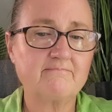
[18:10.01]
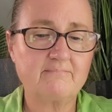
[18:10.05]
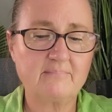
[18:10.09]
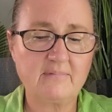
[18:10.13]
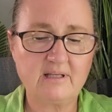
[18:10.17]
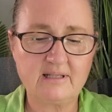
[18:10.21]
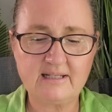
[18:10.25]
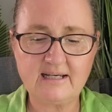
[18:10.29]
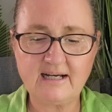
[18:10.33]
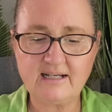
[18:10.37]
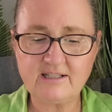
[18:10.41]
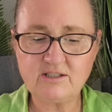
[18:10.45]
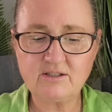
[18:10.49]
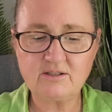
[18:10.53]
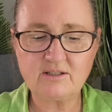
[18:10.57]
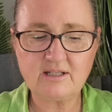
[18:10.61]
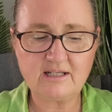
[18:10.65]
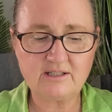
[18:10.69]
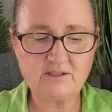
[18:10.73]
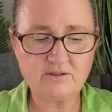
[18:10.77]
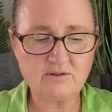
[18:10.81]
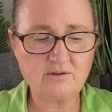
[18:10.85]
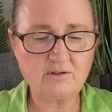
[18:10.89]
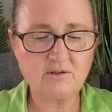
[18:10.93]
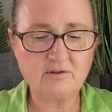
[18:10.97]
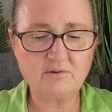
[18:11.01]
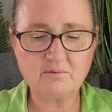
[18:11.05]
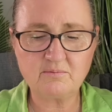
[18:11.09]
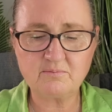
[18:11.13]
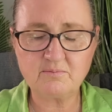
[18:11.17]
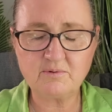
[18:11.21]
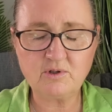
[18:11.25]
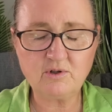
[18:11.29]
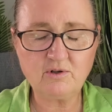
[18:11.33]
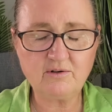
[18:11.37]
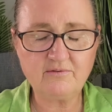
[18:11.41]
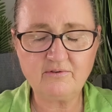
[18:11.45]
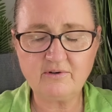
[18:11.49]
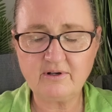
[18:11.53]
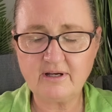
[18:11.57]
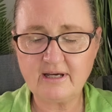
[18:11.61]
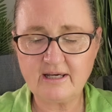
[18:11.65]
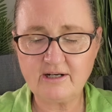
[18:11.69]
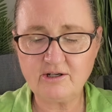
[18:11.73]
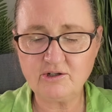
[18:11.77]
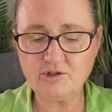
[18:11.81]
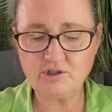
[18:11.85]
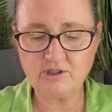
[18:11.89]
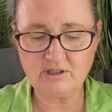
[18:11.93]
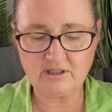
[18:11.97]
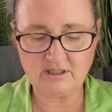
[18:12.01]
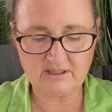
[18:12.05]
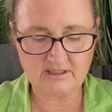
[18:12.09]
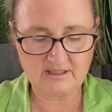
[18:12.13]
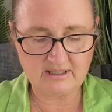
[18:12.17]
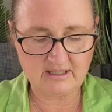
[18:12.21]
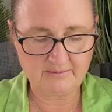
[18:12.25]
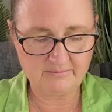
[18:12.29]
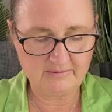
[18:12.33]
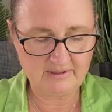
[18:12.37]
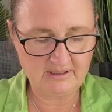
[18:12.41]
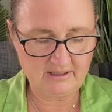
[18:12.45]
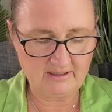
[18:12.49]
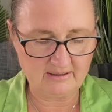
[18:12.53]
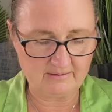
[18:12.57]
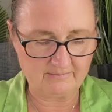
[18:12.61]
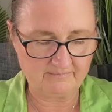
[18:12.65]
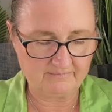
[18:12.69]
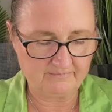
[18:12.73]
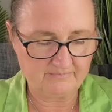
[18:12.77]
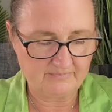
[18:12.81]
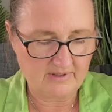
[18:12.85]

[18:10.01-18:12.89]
And that's a beautiful energy that's coming in.